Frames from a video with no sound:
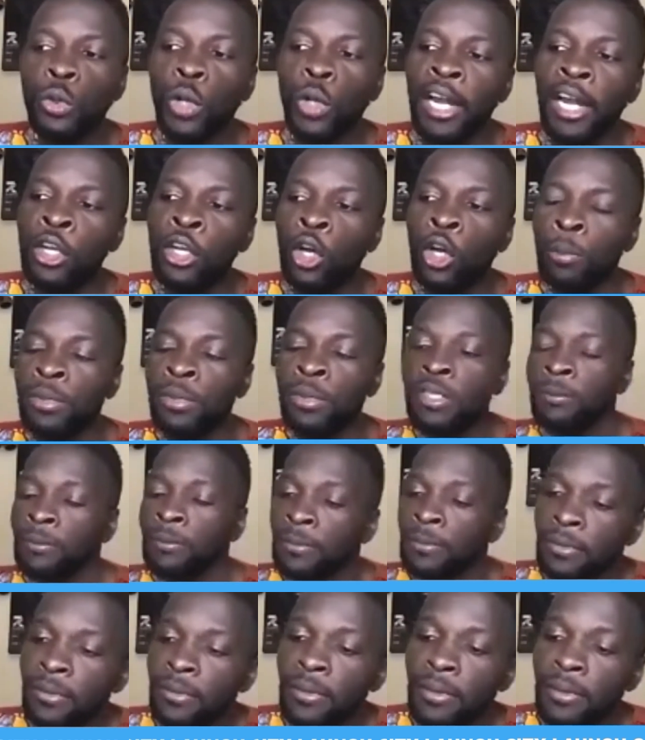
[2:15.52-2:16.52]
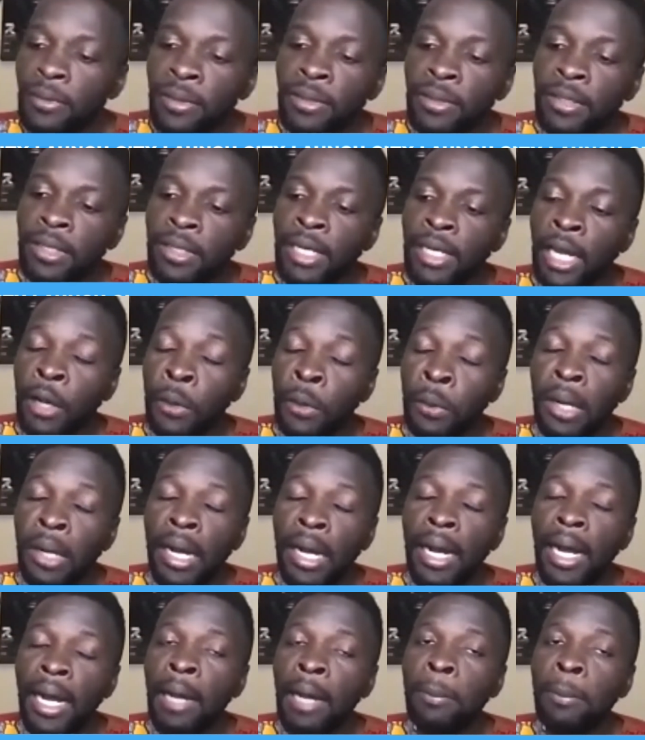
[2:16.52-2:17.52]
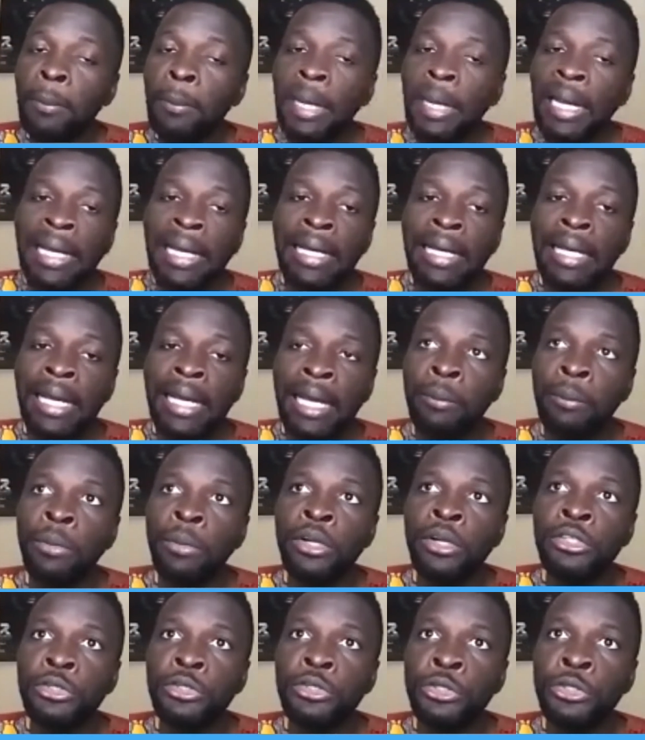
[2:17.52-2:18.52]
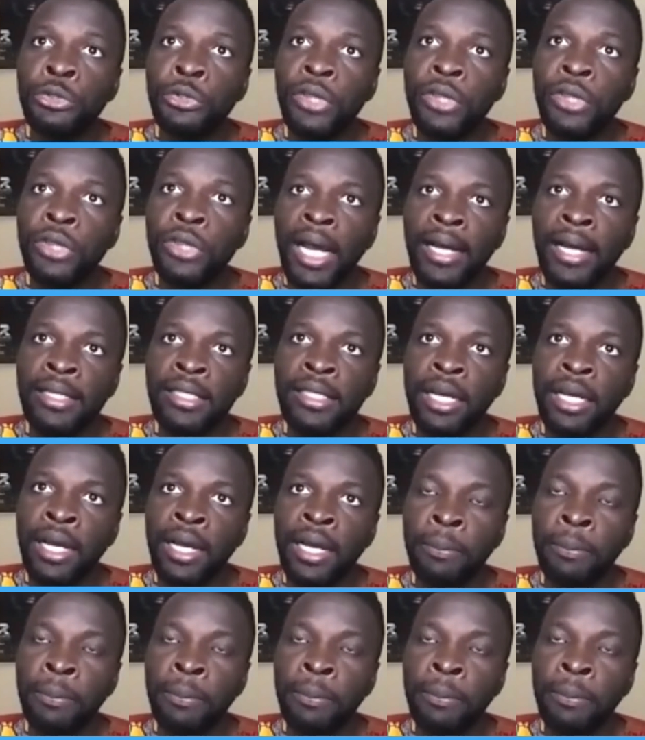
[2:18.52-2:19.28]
adopt. Now, how am I able to do that?